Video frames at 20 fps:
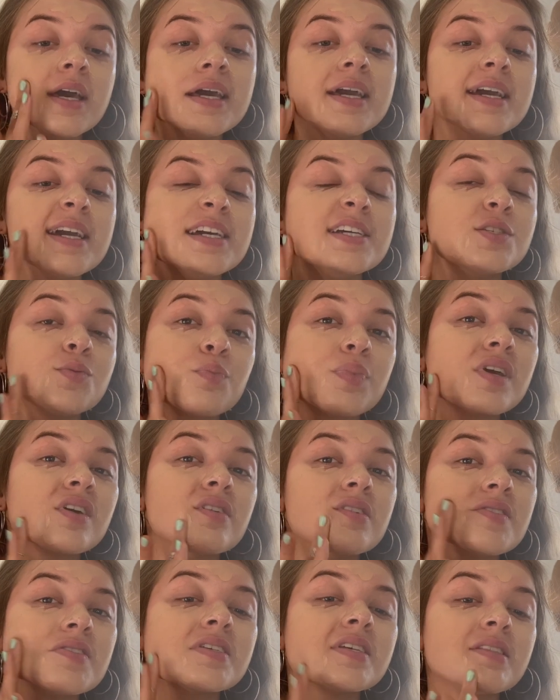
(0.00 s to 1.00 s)
is
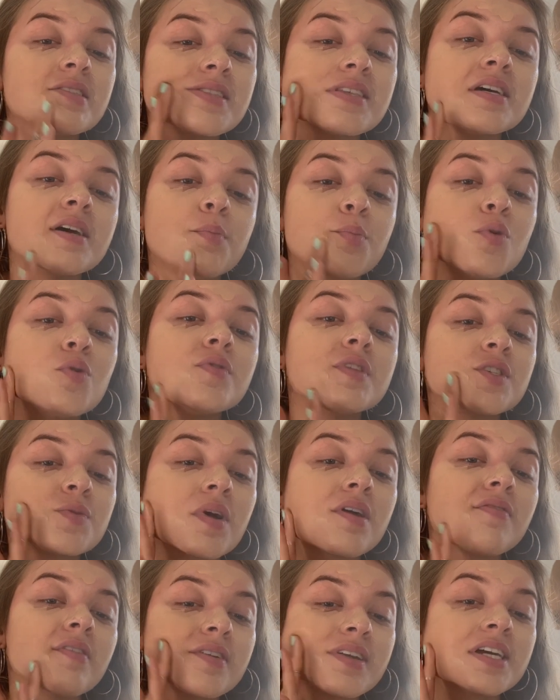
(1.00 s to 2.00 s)
because the Born This Way
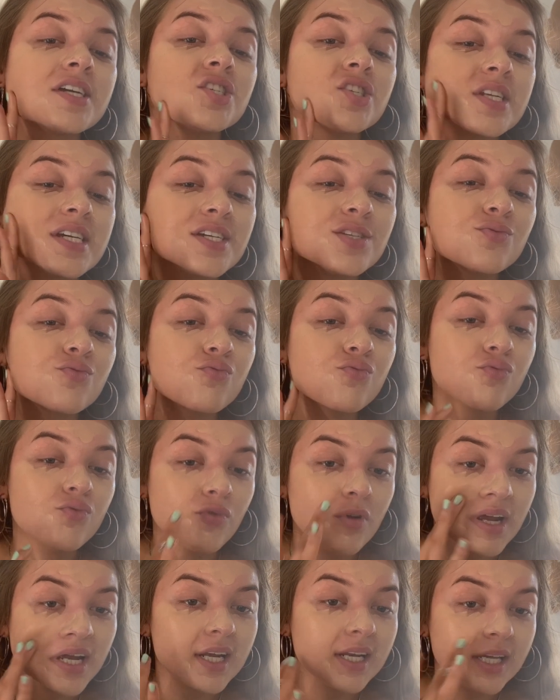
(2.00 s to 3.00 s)
foundation is
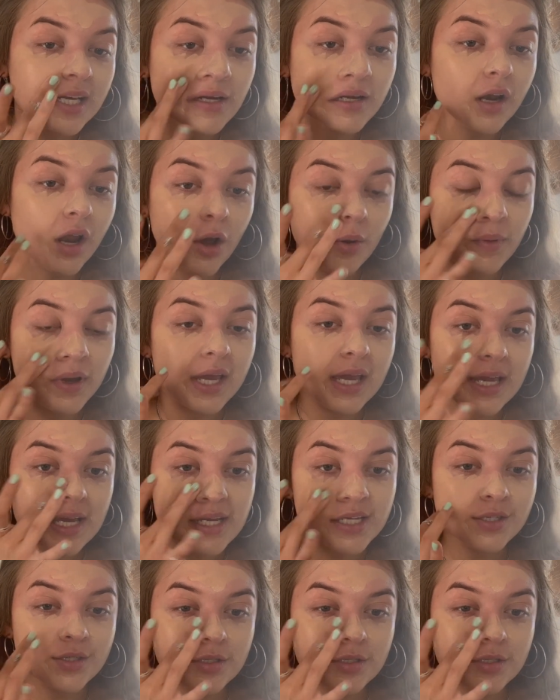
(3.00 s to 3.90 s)
really glowy.